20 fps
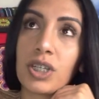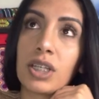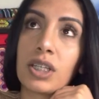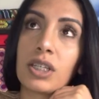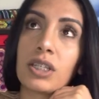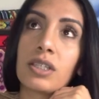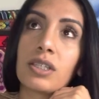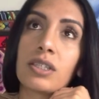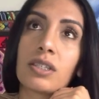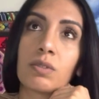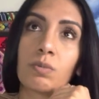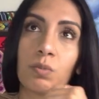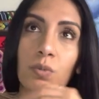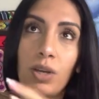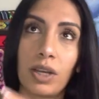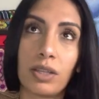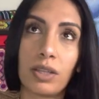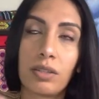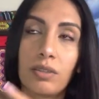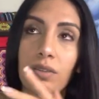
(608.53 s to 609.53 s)
is,
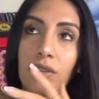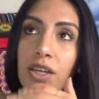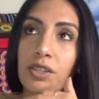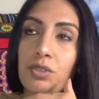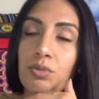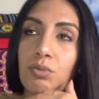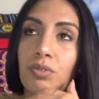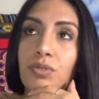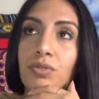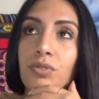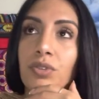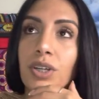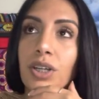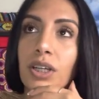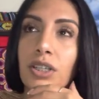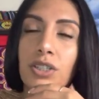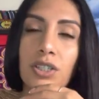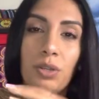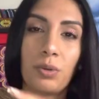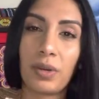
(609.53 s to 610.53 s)
what that's
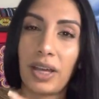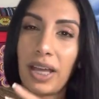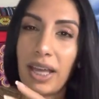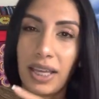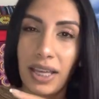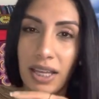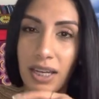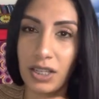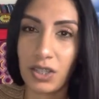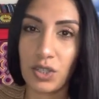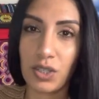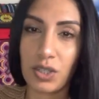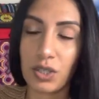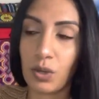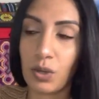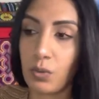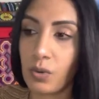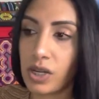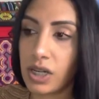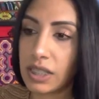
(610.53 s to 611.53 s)
referring to. Again, I just
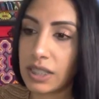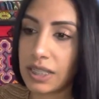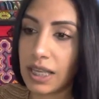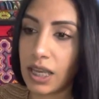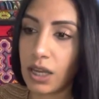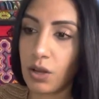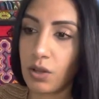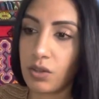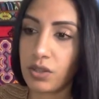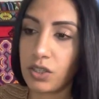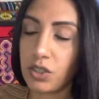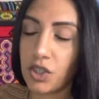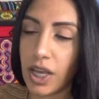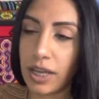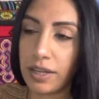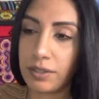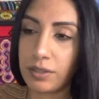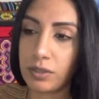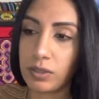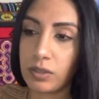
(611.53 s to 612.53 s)
don't want to say it on the
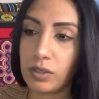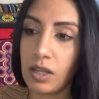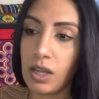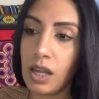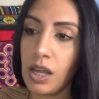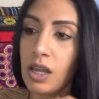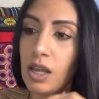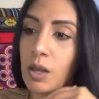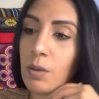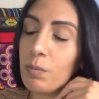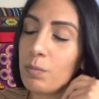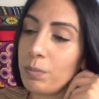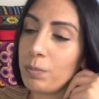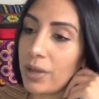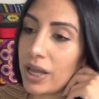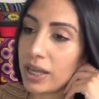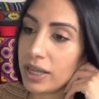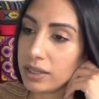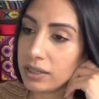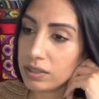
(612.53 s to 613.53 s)
channel,
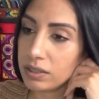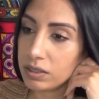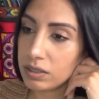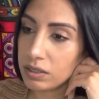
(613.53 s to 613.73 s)
but